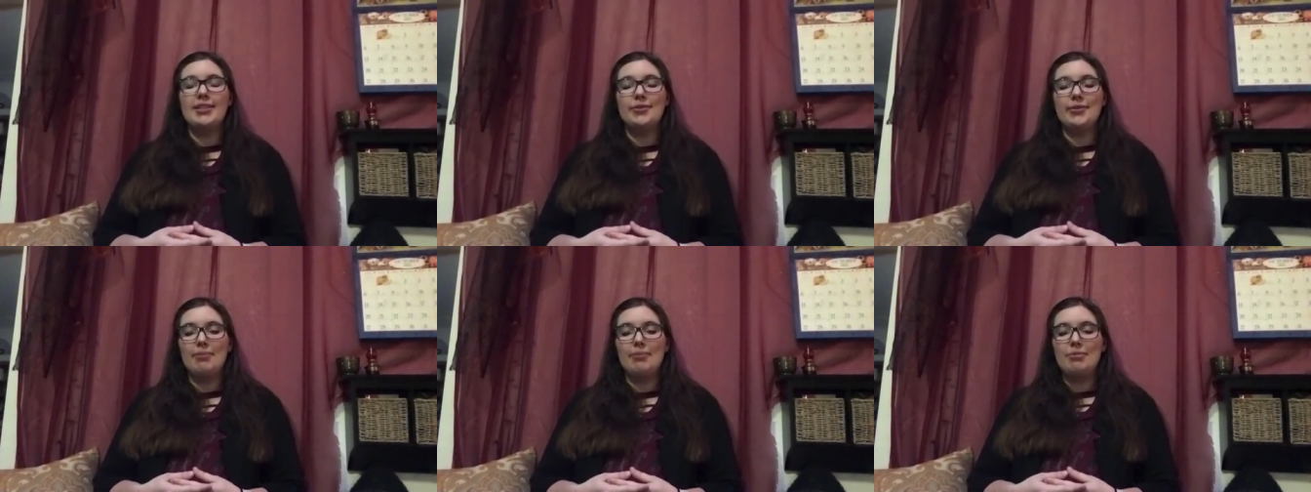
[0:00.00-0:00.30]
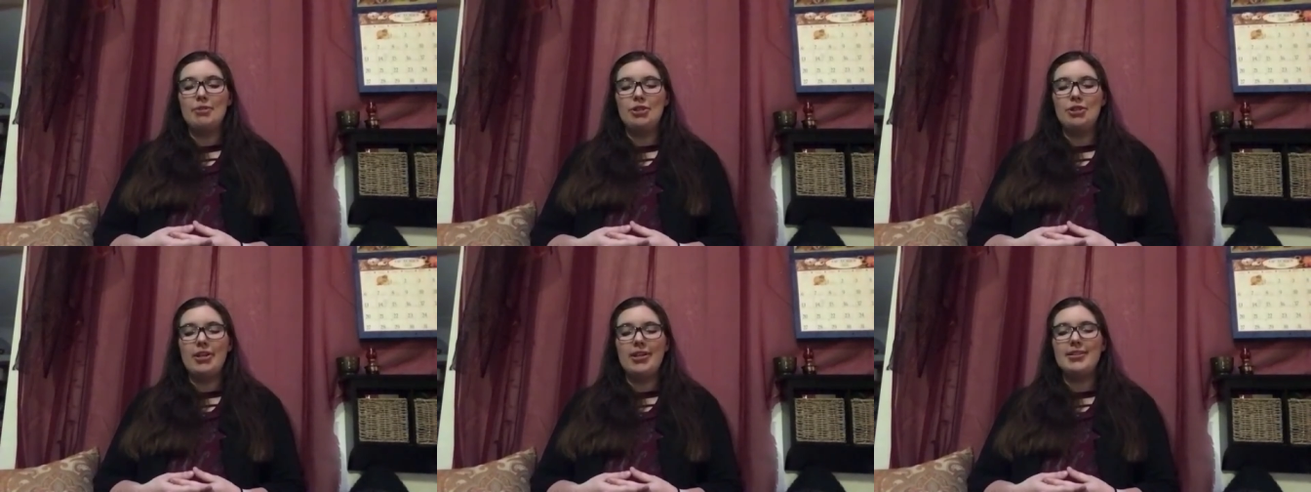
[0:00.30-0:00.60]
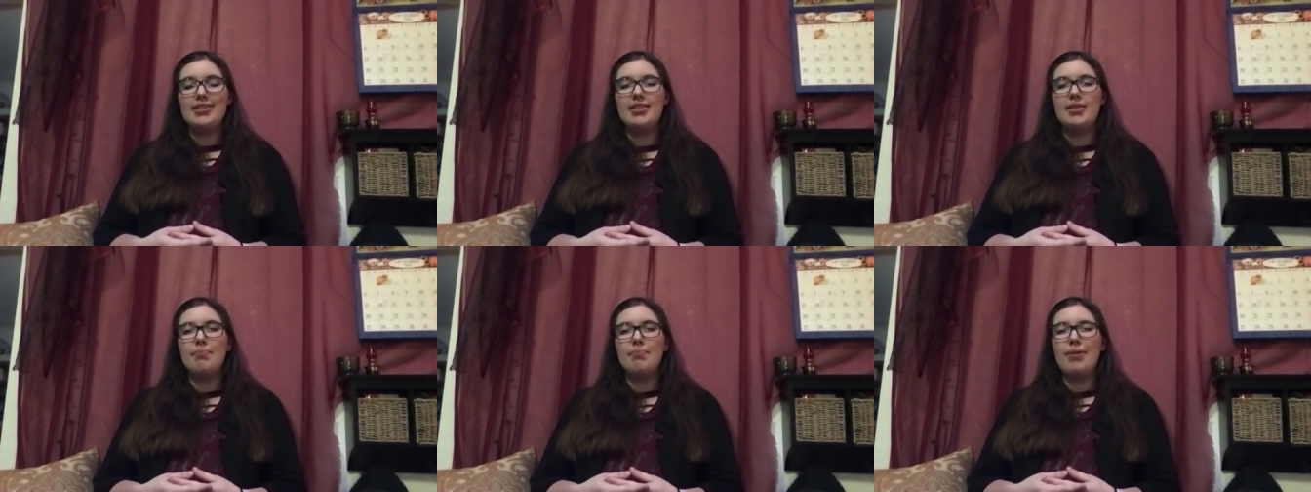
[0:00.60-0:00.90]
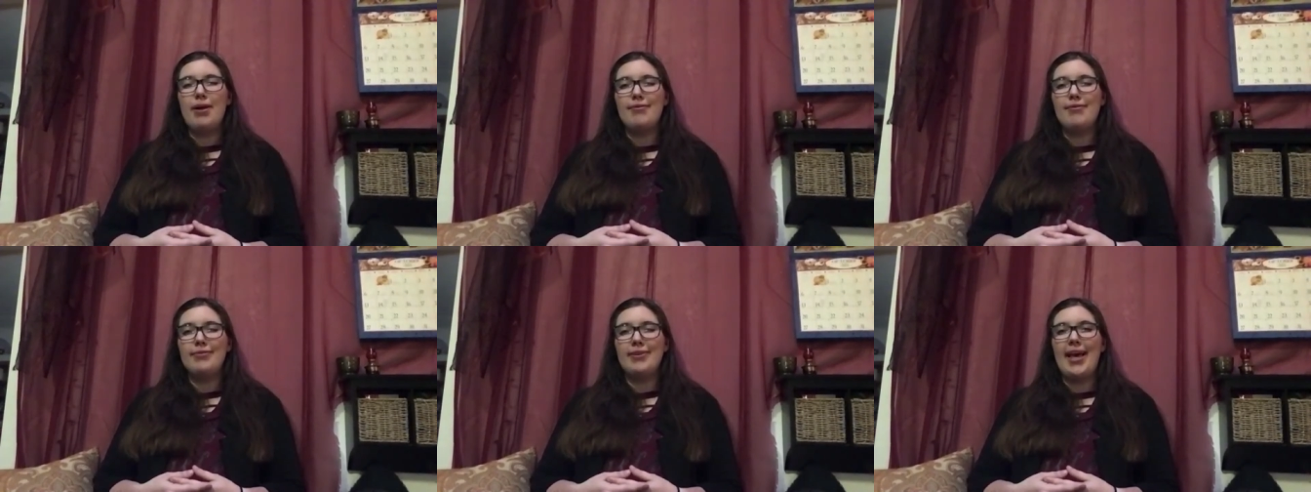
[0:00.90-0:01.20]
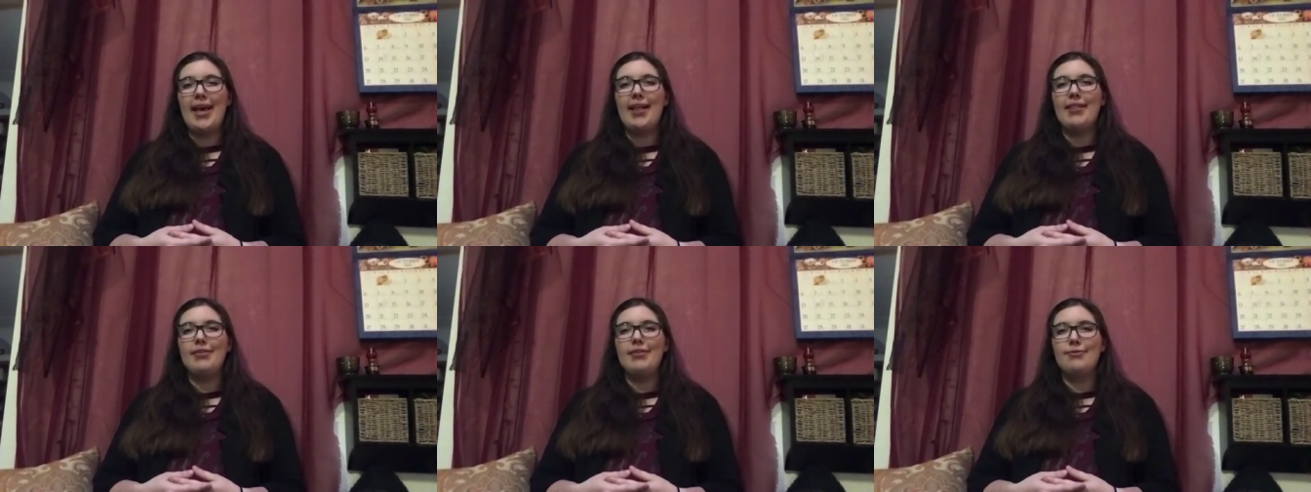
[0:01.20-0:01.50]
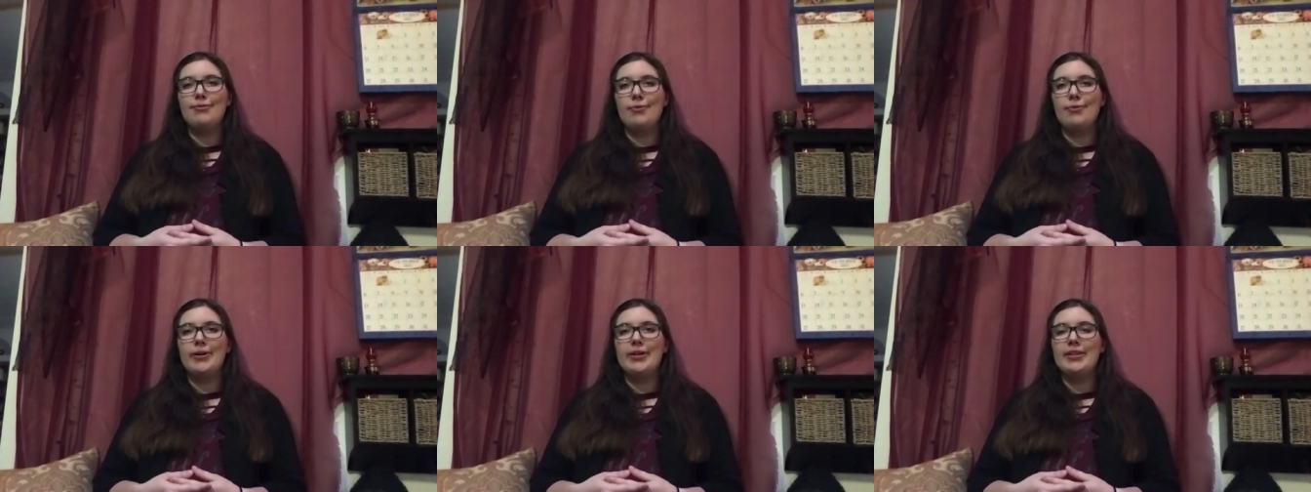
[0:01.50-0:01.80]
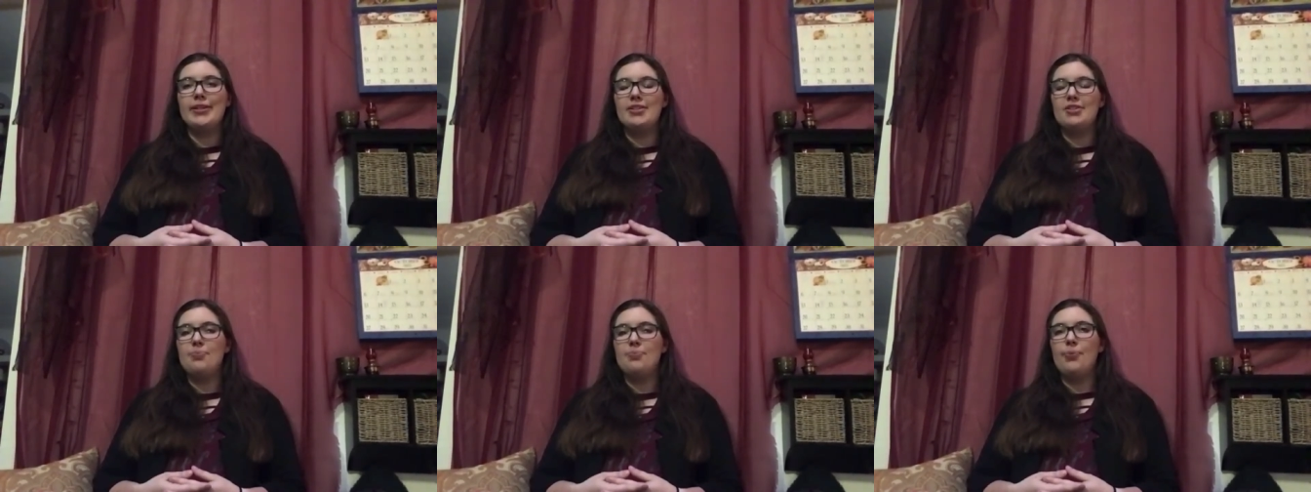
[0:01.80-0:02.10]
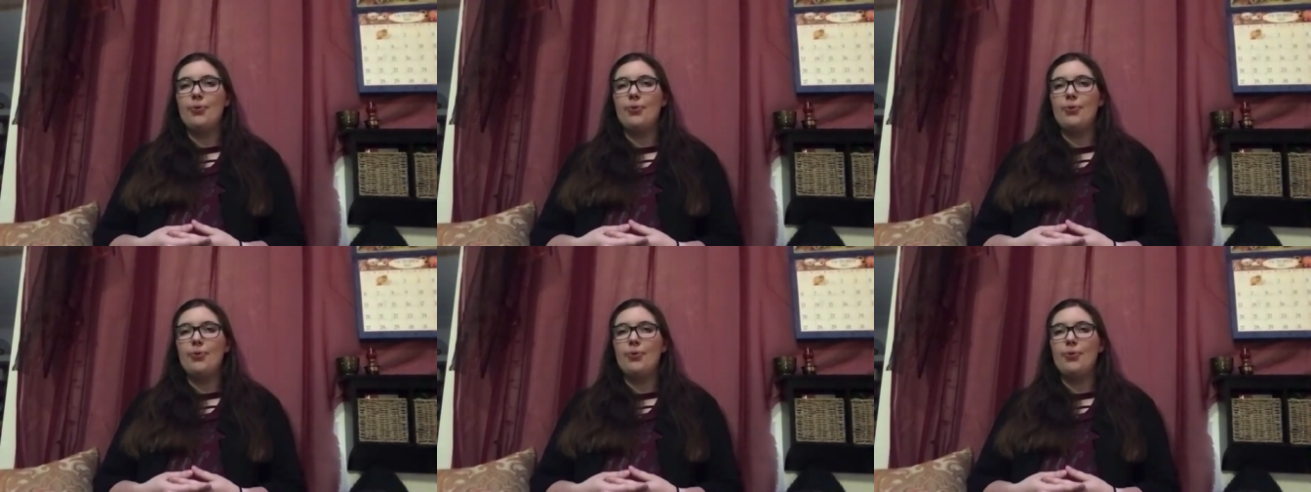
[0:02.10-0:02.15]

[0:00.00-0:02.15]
So I'm just above California's